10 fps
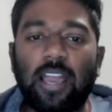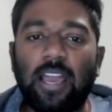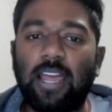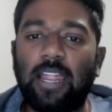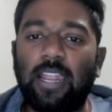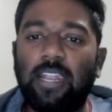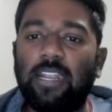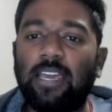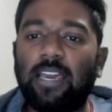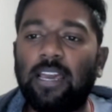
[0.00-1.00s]

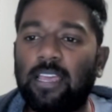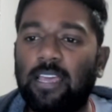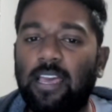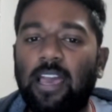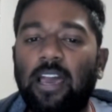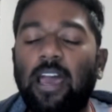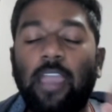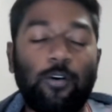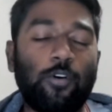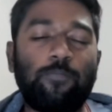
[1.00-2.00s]
And
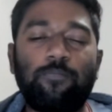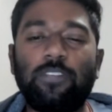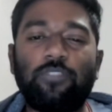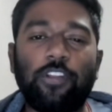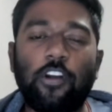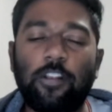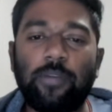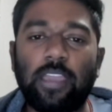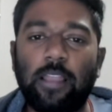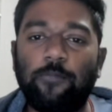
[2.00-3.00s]
I hope this video will
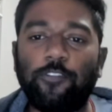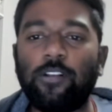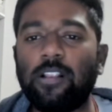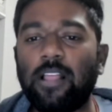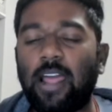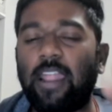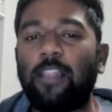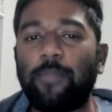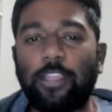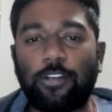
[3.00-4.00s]
be helpful, and
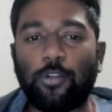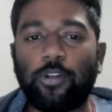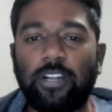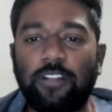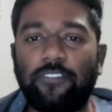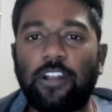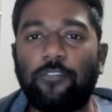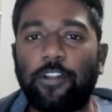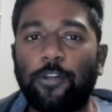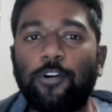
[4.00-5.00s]
I'll meet you in
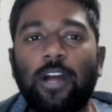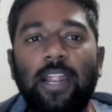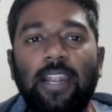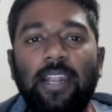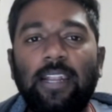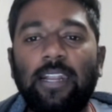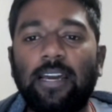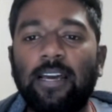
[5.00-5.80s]
different video. And